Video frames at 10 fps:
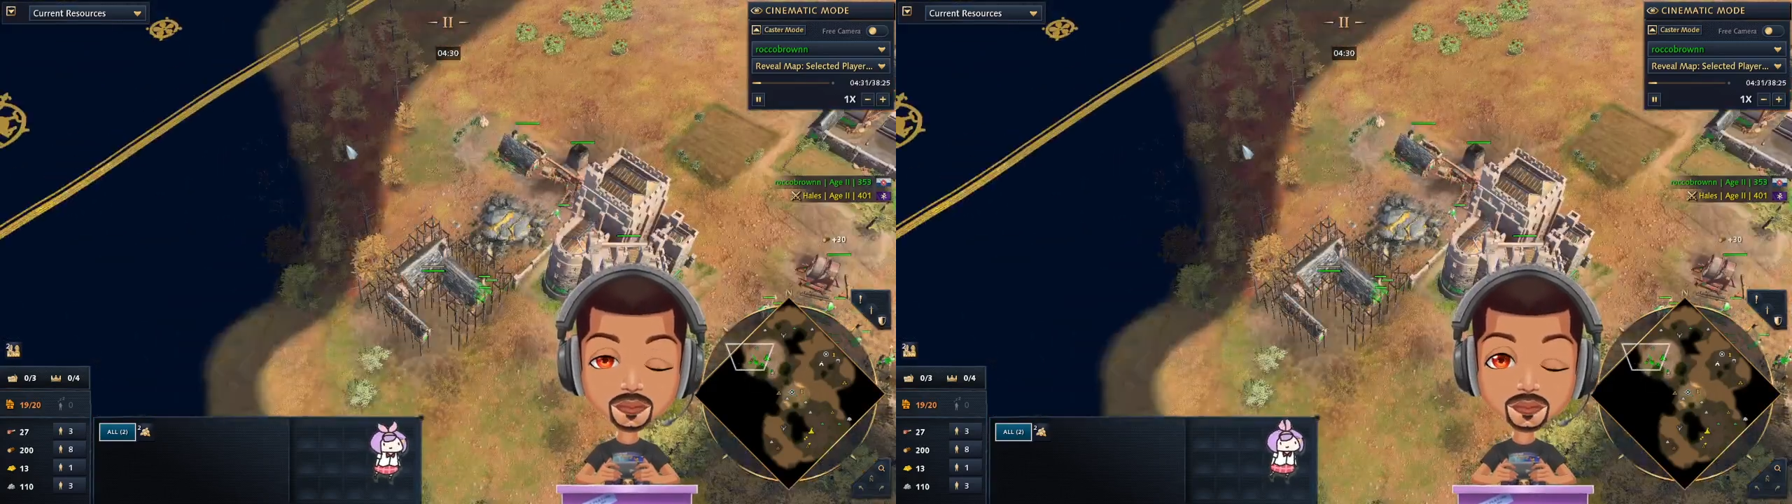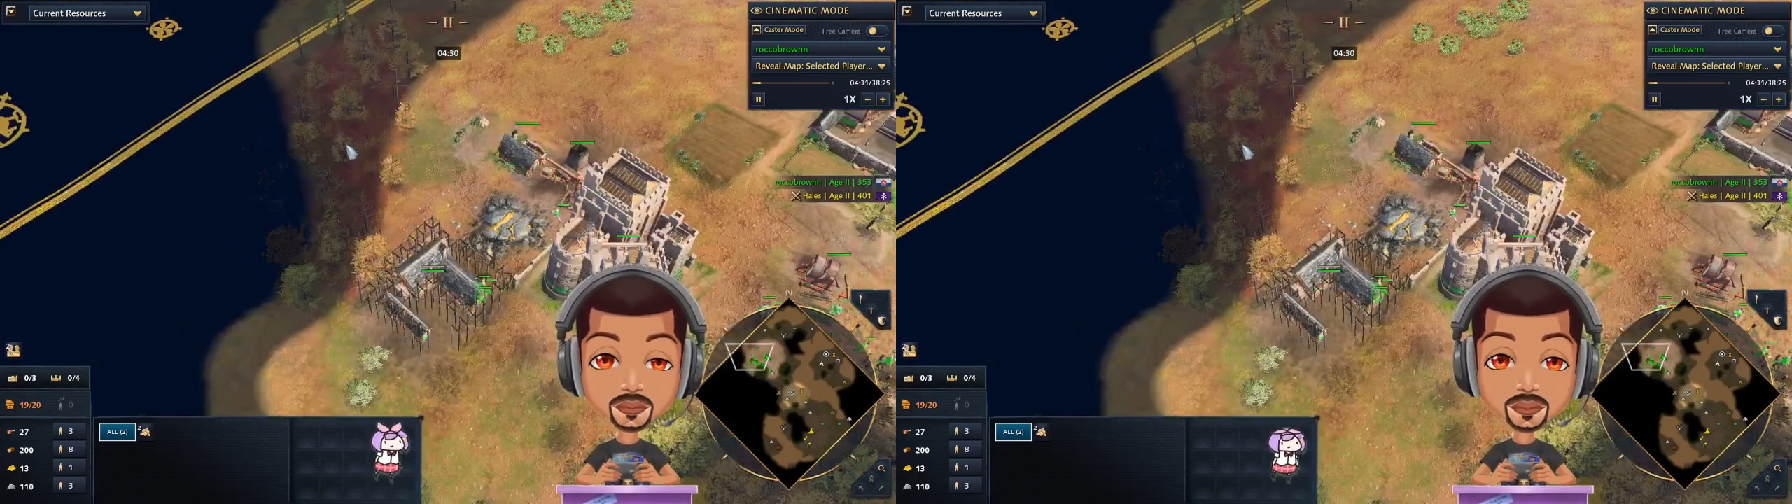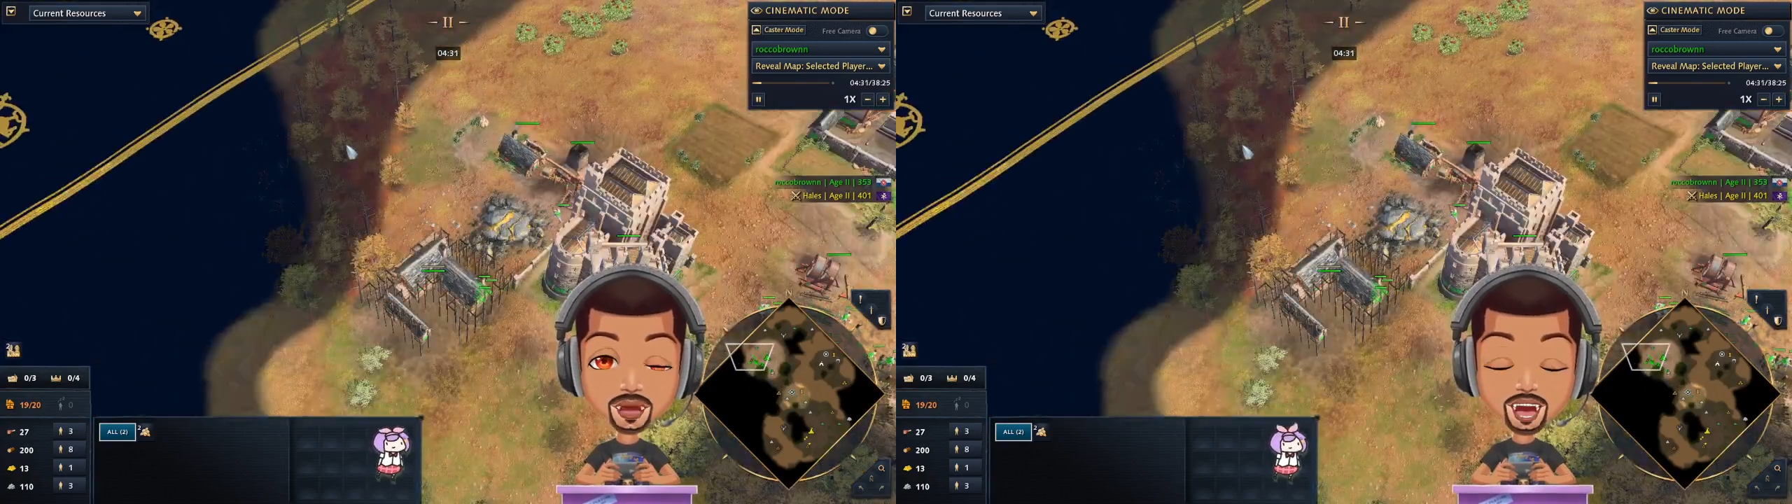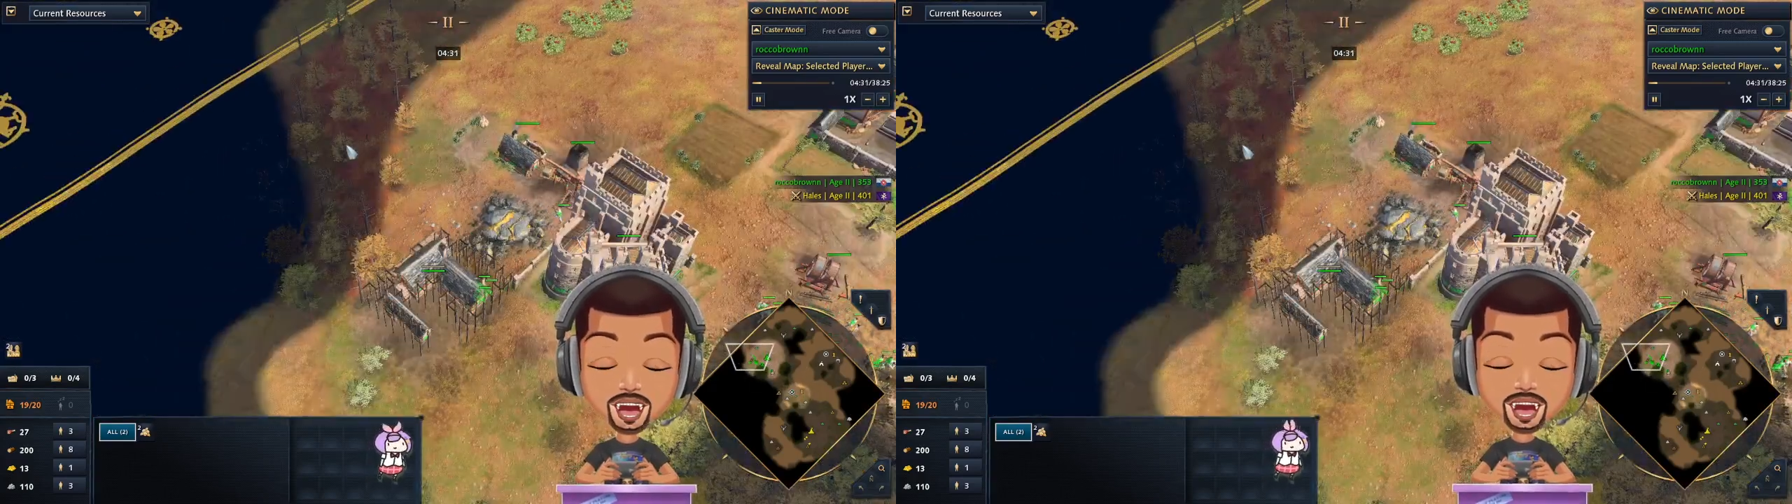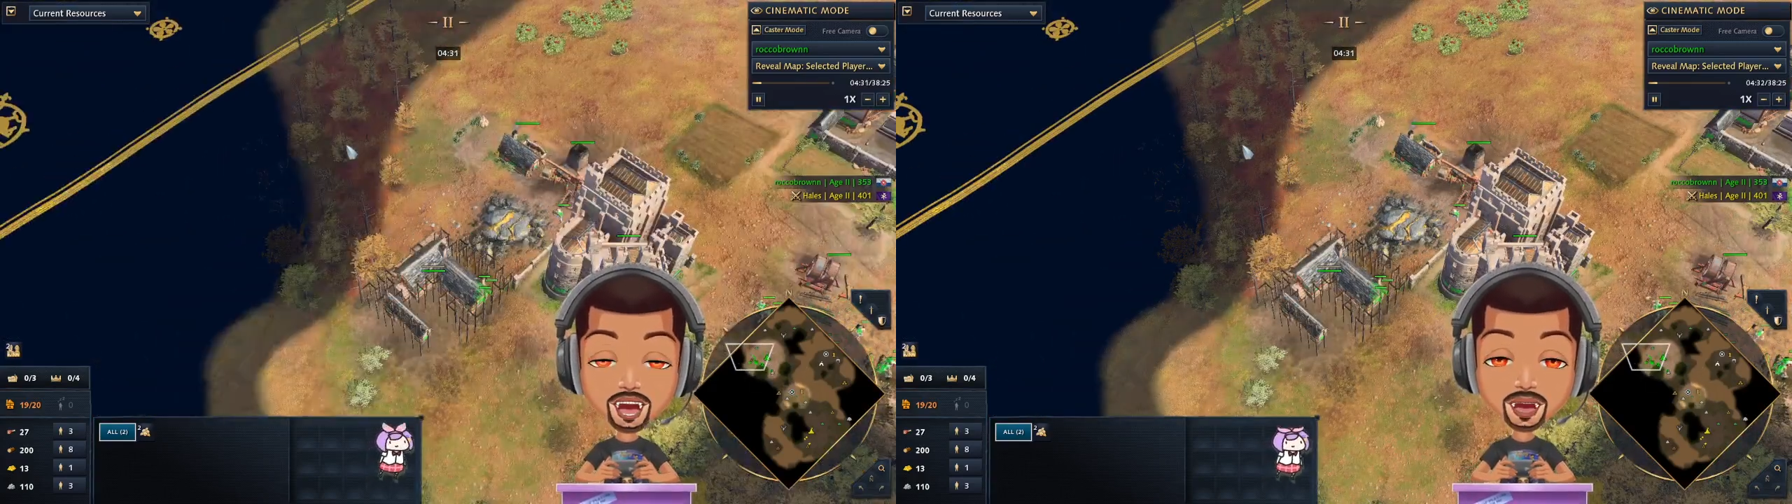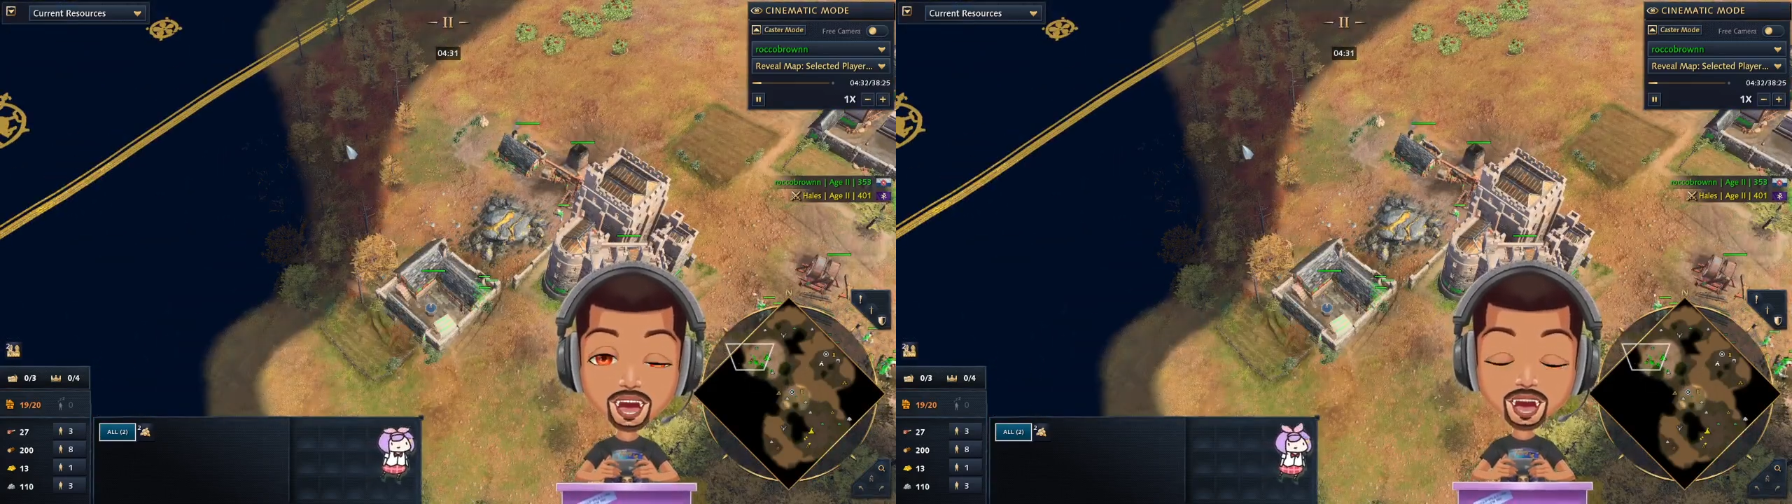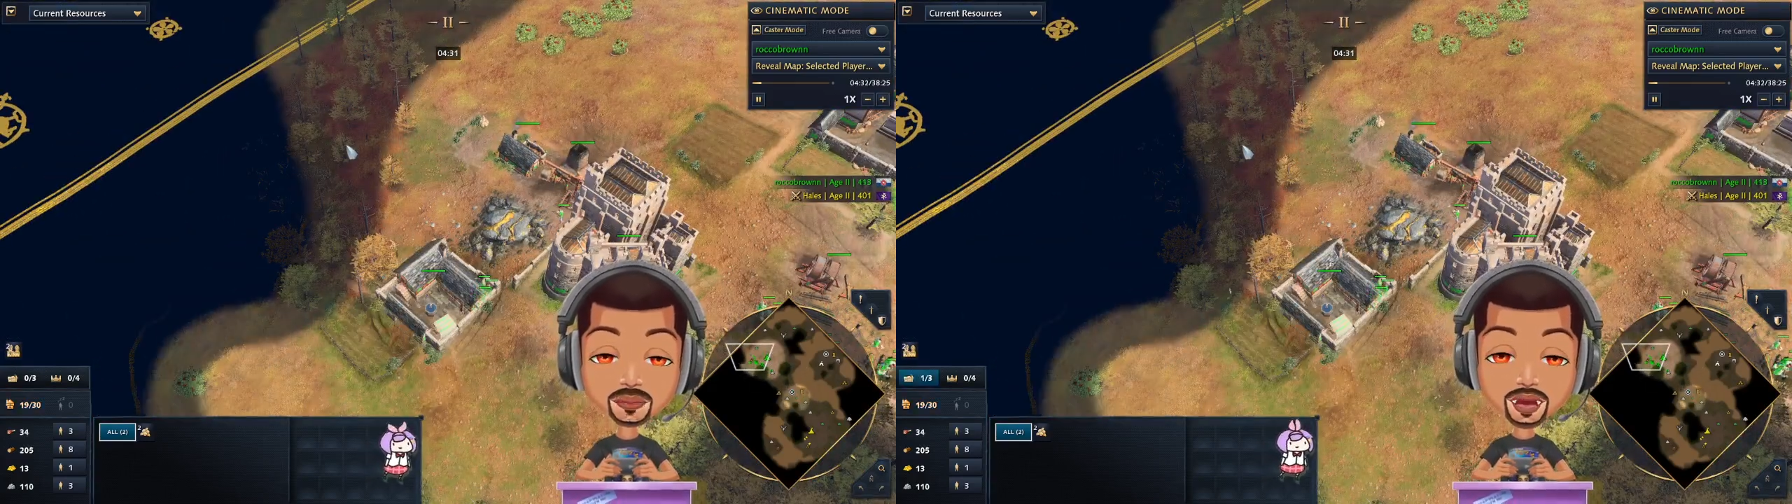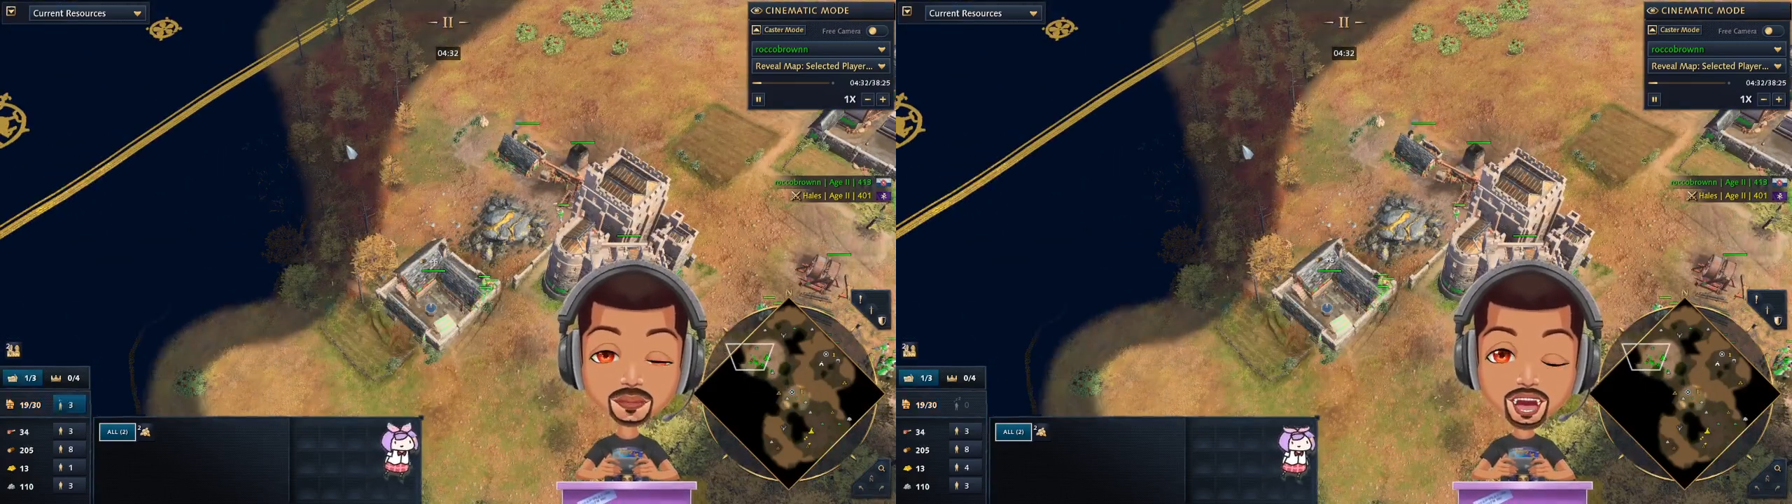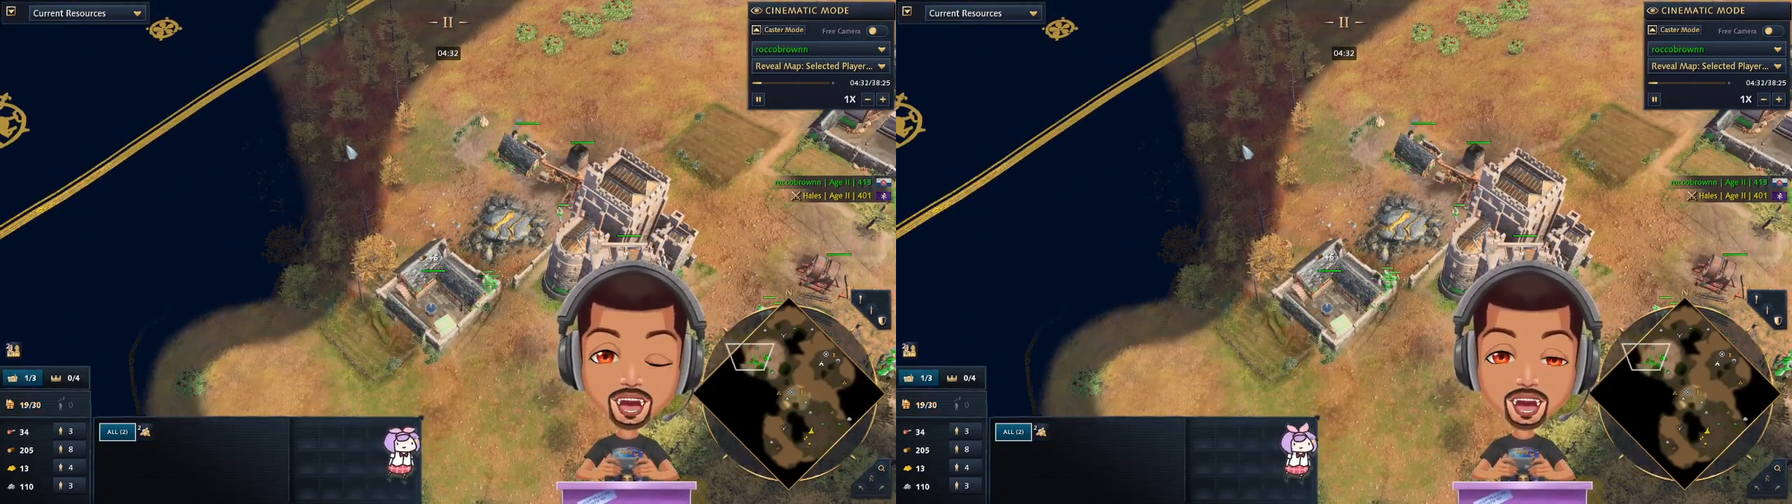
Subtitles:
but at this moment in time,